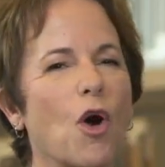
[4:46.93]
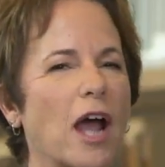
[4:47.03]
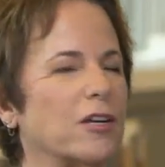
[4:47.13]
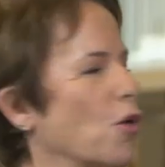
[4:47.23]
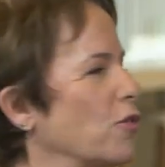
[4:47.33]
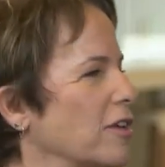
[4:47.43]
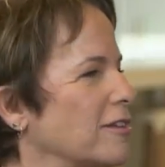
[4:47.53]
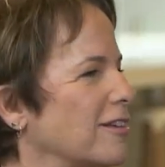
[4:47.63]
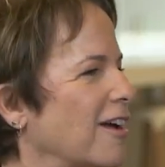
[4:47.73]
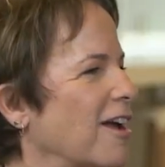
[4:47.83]
though I know
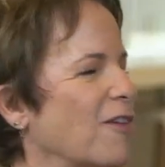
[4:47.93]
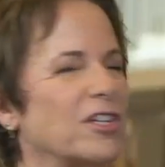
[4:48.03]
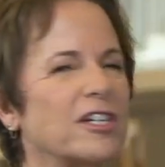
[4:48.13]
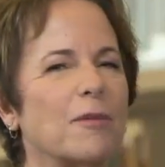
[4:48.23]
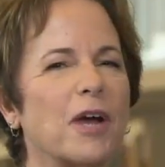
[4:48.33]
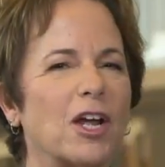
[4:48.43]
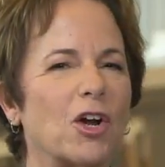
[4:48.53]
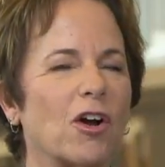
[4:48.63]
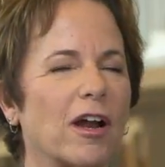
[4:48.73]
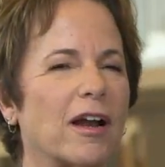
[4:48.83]
this, every time I
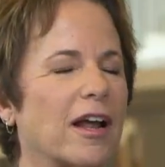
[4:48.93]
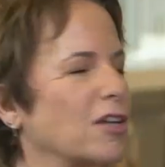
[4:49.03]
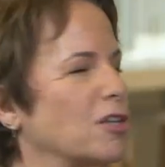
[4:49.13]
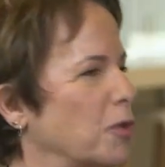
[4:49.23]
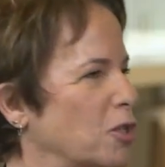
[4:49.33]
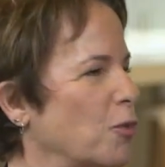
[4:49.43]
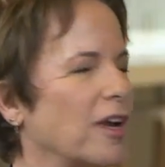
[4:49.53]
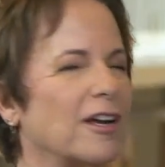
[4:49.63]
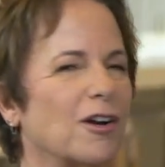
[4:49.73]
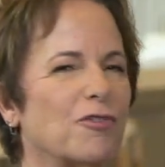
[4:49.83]
hear it, and especially
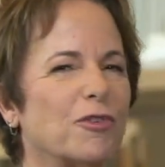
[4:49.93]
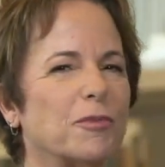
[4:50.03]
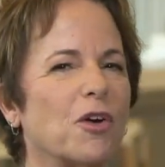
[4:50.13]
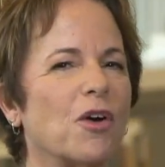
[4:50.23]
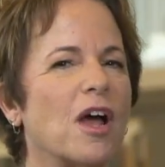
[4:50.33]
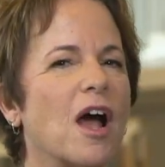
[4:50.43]
when I hear it from you,